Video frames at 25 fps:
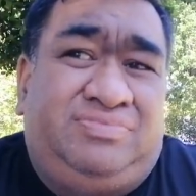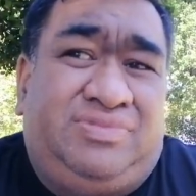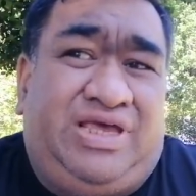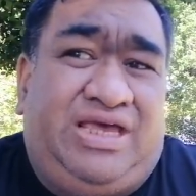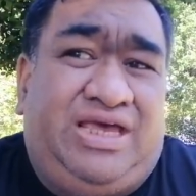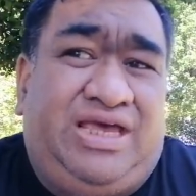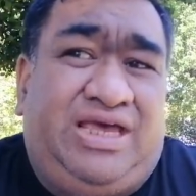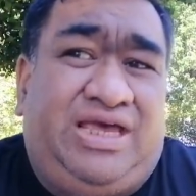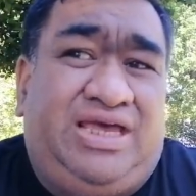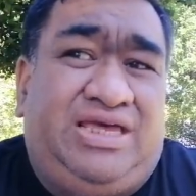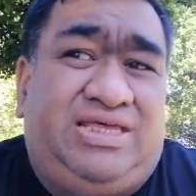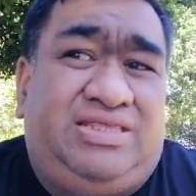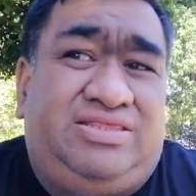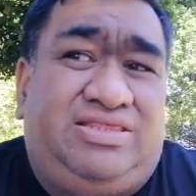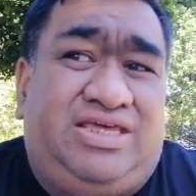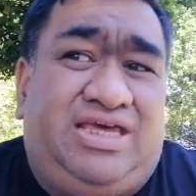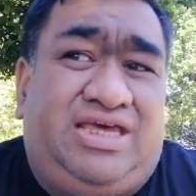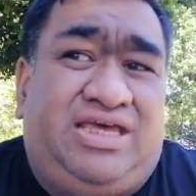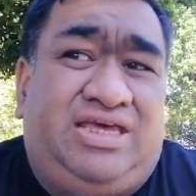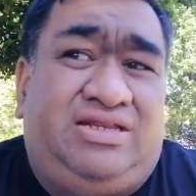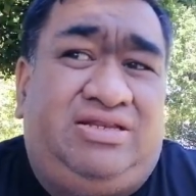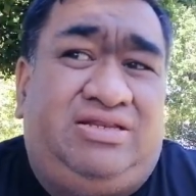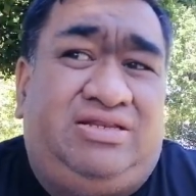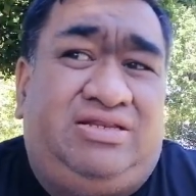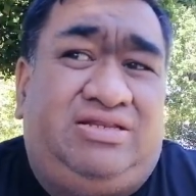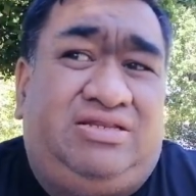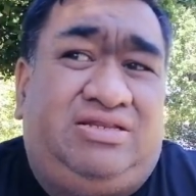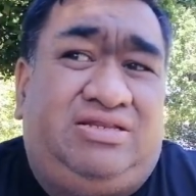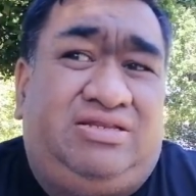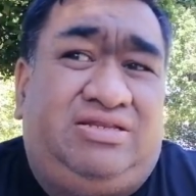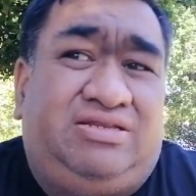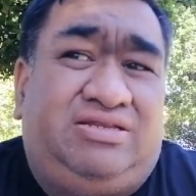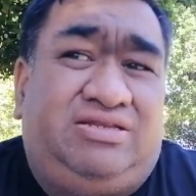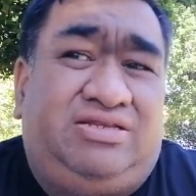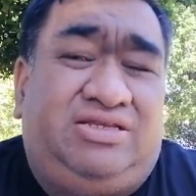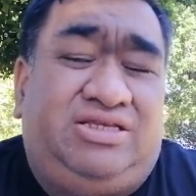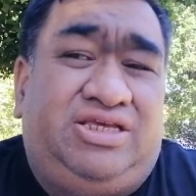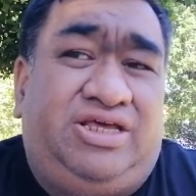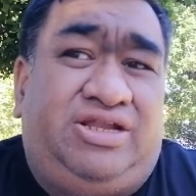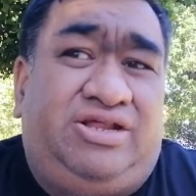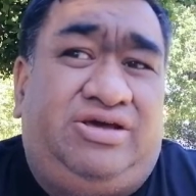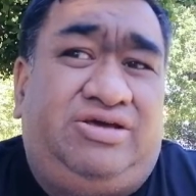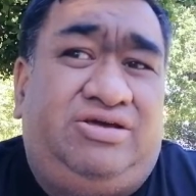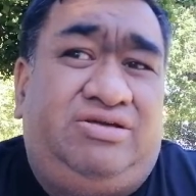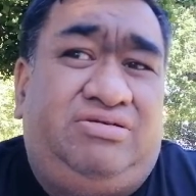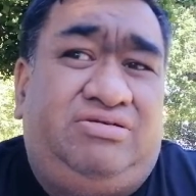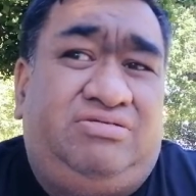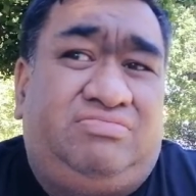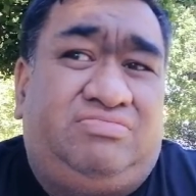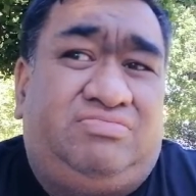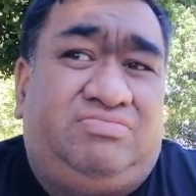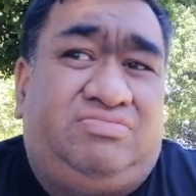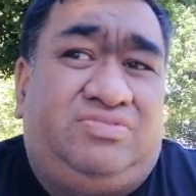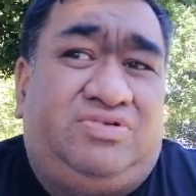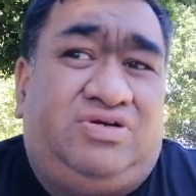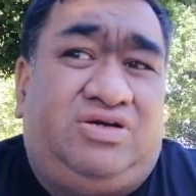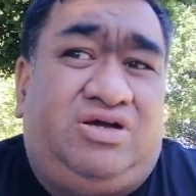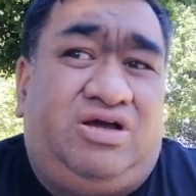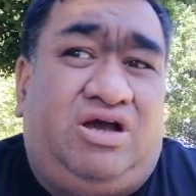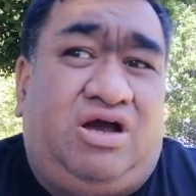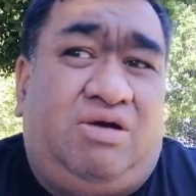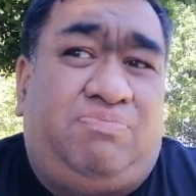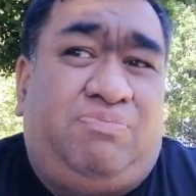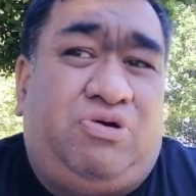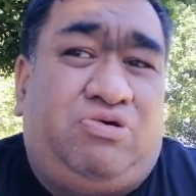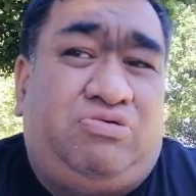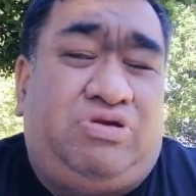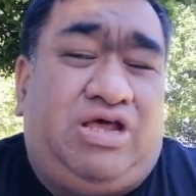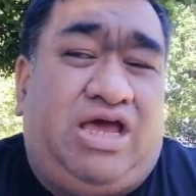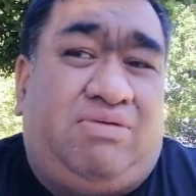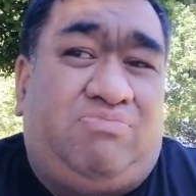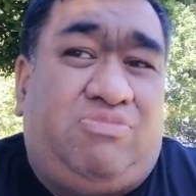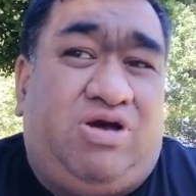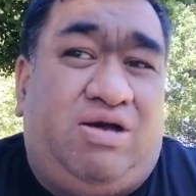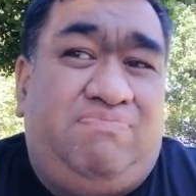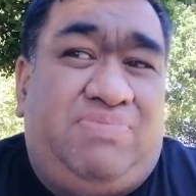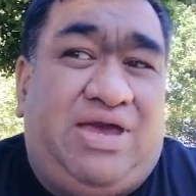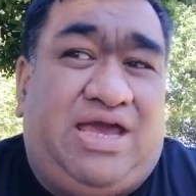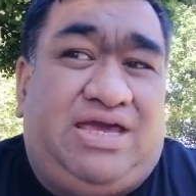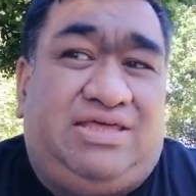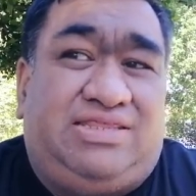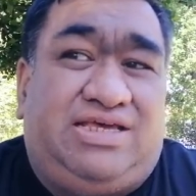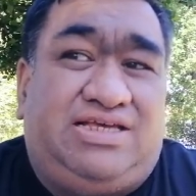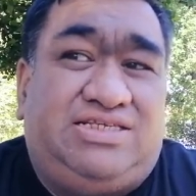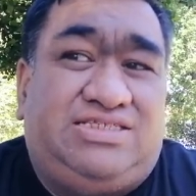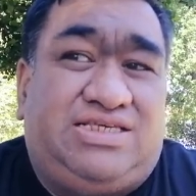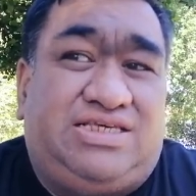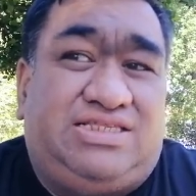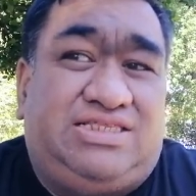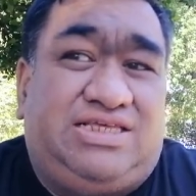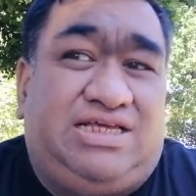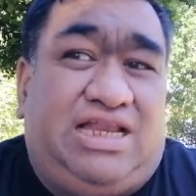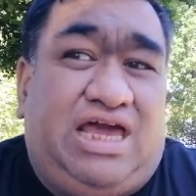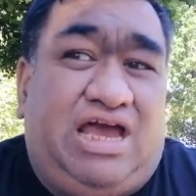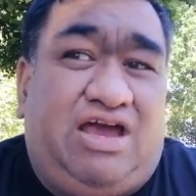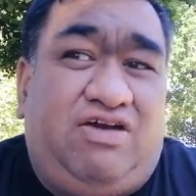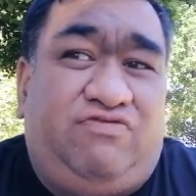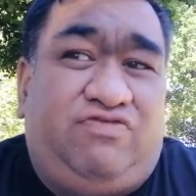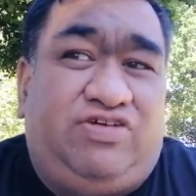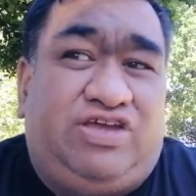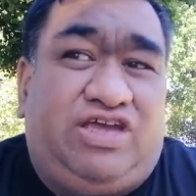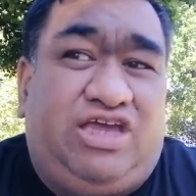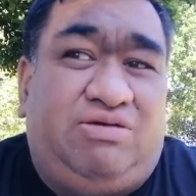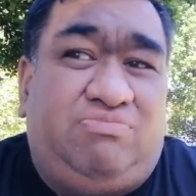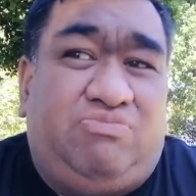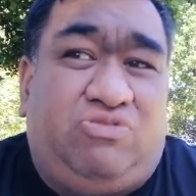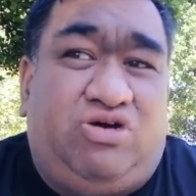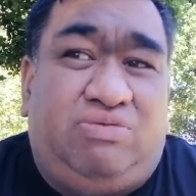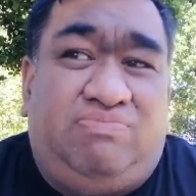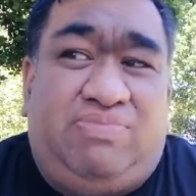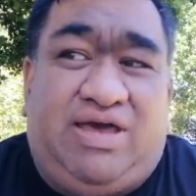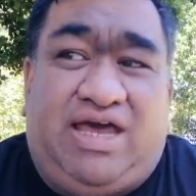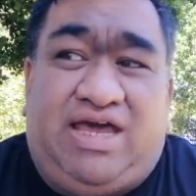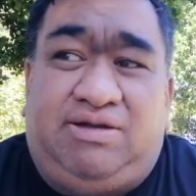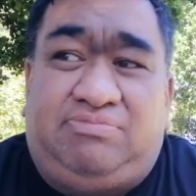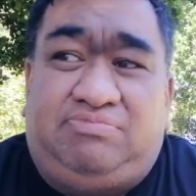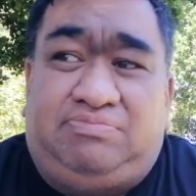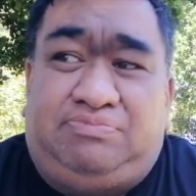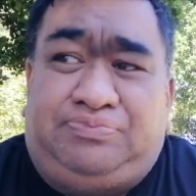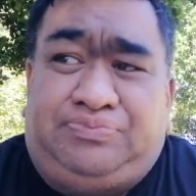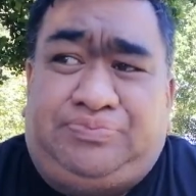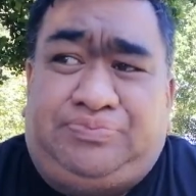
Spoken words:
then, you know, I pulled out my bat. They sat there laughing at my bat.